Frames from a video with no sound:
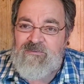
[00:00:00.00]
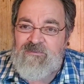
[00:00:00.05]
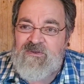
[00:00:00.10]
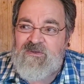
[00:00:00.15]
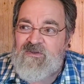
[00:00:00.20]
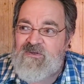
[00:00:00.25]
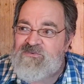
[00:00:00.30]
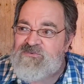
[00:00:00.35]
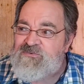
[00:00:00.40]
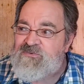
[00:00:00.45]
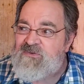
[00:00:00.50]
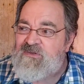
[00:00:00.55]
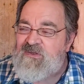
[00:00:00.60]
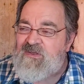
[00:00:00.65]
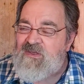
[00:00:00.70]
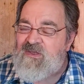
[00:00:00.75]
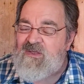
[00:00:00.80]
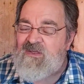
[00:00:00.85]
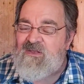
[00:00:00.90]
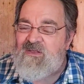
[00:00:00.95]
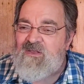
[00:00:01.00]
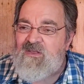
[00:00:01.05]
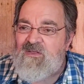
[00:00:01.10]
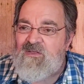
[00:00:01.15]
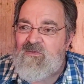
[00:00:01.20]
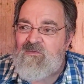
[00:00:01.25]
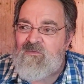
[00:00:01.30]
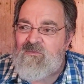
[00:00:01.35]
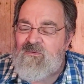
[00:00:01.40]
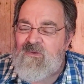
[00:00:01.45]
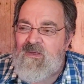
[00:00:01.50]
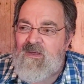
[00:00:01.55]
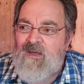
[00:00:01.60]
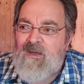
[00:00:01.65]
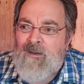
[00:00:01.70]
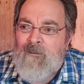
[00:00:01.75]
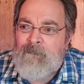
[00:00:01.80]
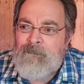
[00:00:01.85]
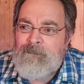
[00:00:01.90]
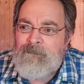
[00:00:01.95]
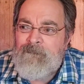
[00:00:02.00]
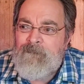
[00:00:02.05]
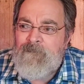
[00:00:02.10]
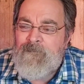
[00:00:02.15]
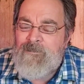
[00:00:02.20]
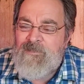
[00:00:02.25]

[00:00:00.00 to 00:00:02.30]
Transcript: because the